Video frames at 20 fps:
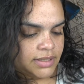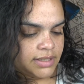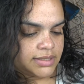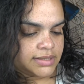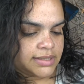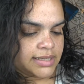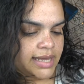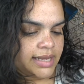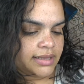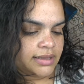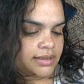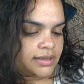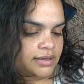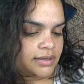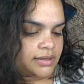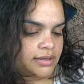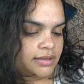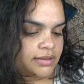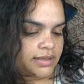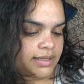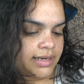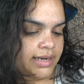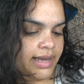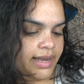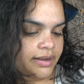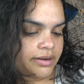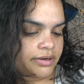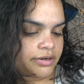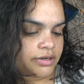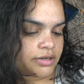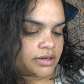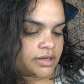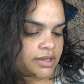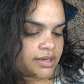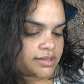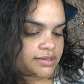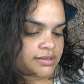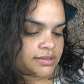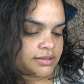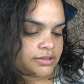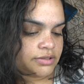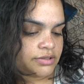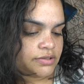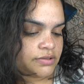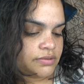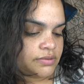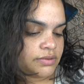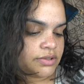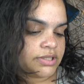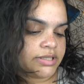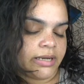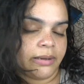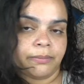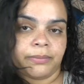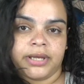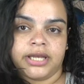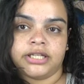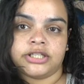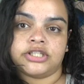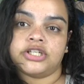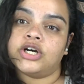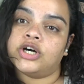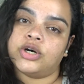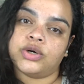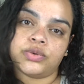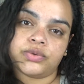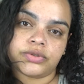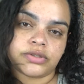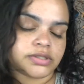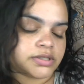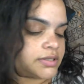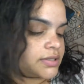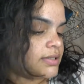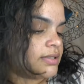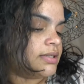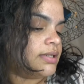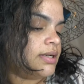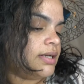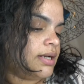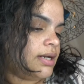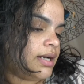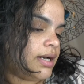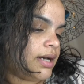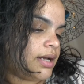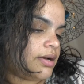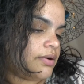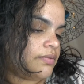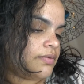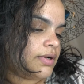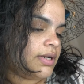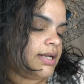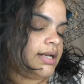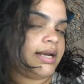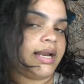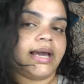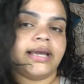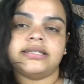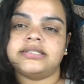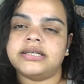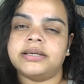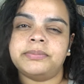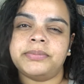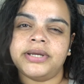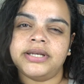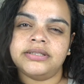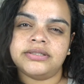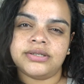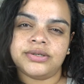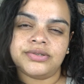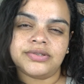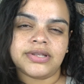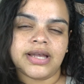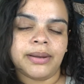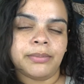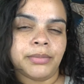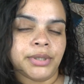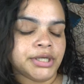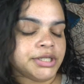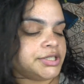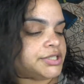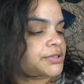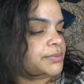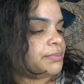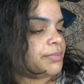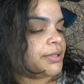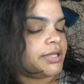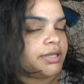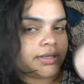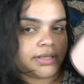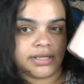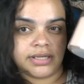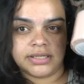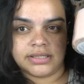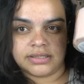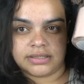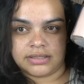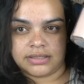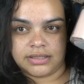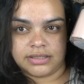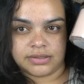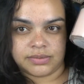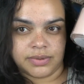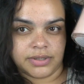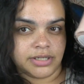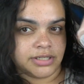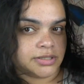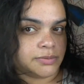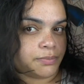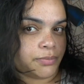It's like the lighter cousin to champagne toast. I don't really like champagne toast that much, but this one is